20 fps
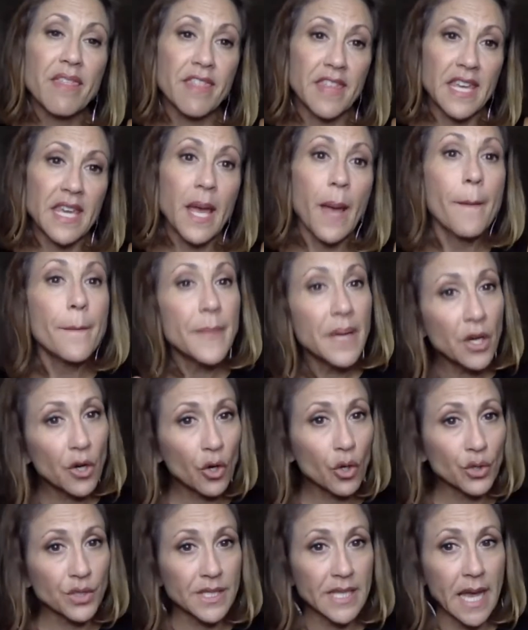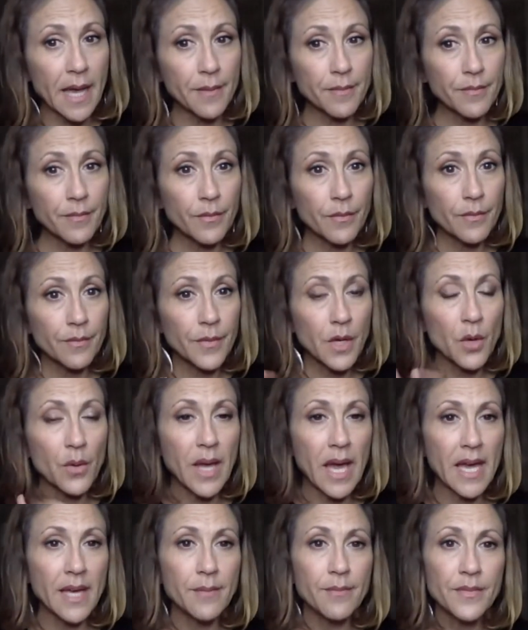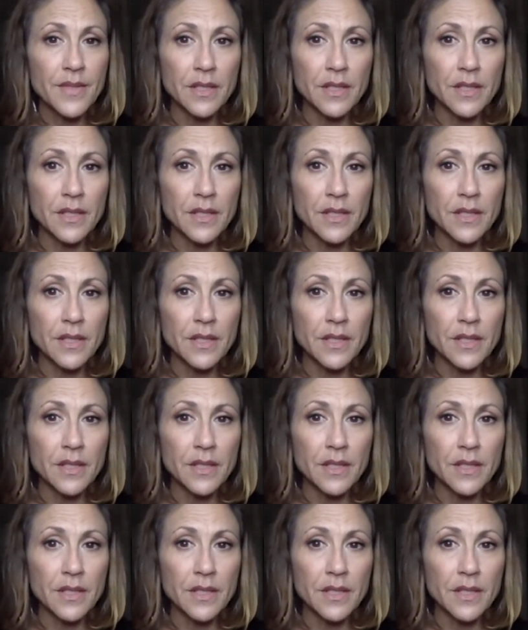the Miracle Set? Okay,